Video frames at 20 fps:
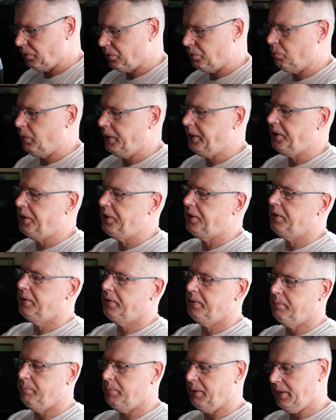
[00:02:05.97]
one's which,
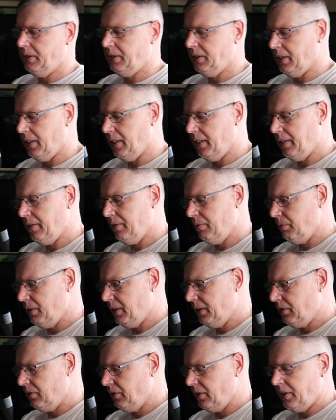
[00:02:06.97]
but
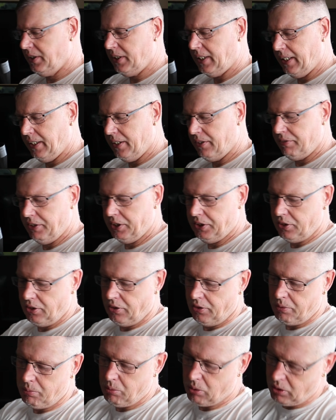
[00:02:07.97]
we're going to take a risk
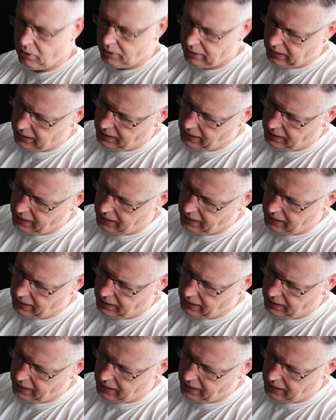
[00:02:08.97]
on the one on the